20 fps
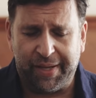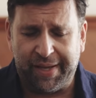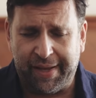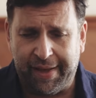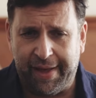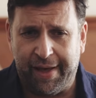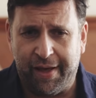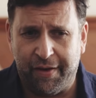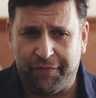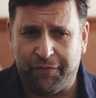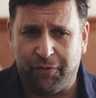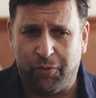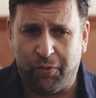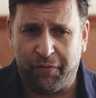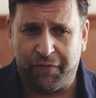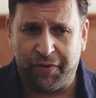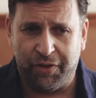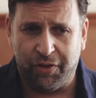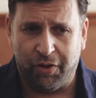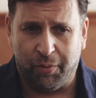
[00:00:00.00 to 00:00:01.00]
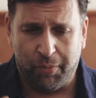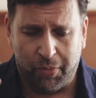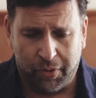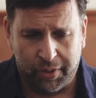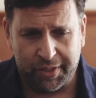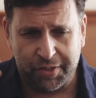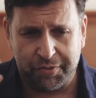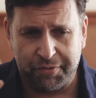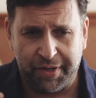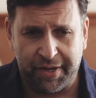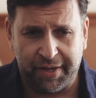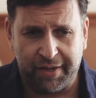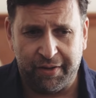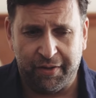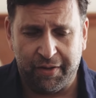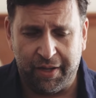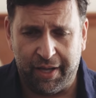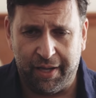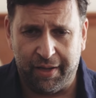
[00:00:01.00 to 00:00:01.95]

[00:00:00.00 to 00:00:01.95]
got to be careful if you're not monitoring,